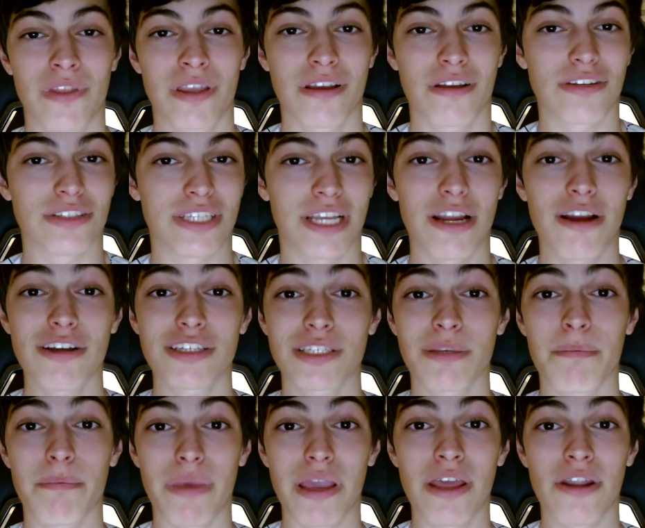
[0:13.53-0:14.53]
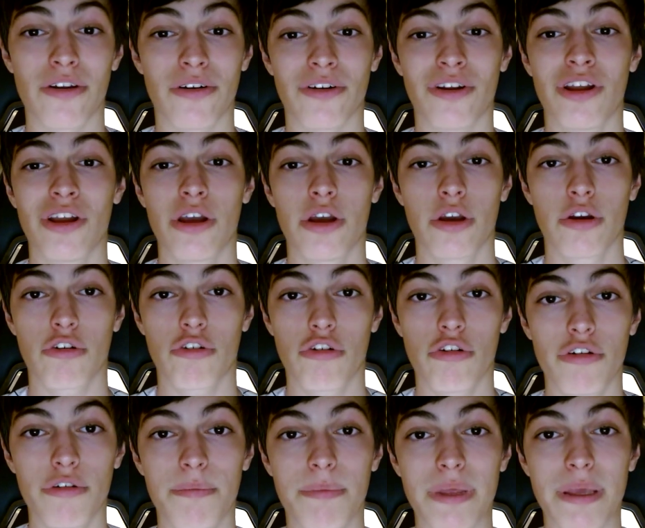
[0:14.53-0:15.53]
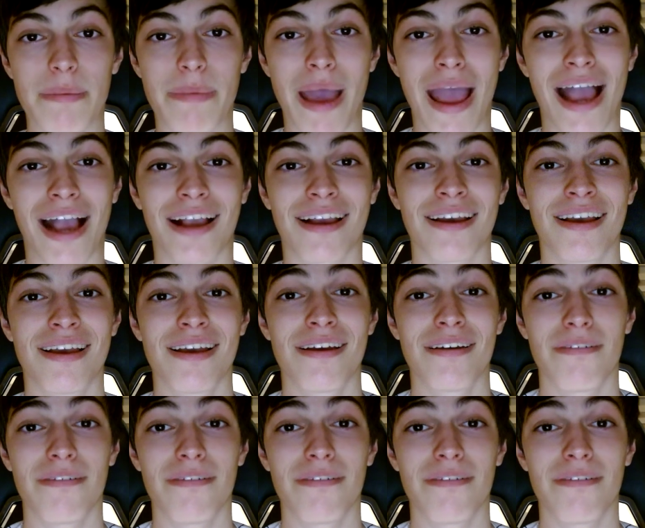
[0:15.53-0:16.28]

Because Harrison Bader could be back